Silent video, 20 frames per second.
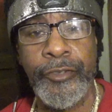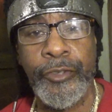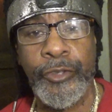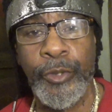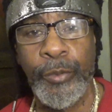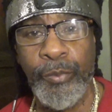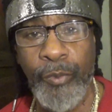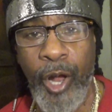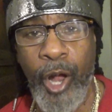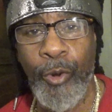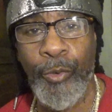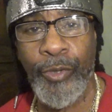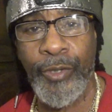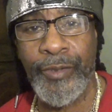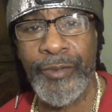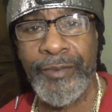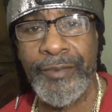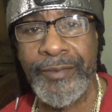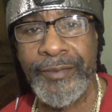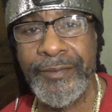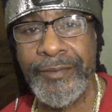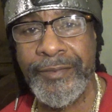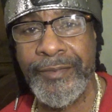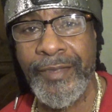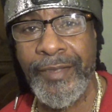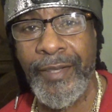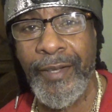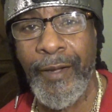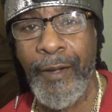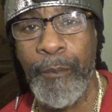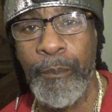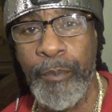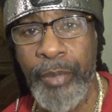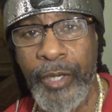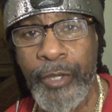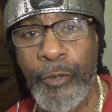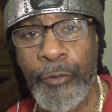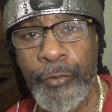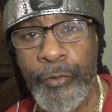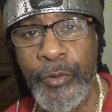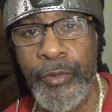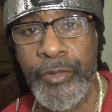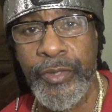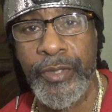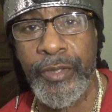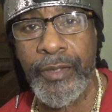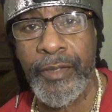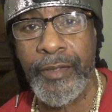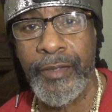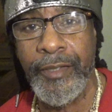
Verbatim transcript: tomorrow, a better future.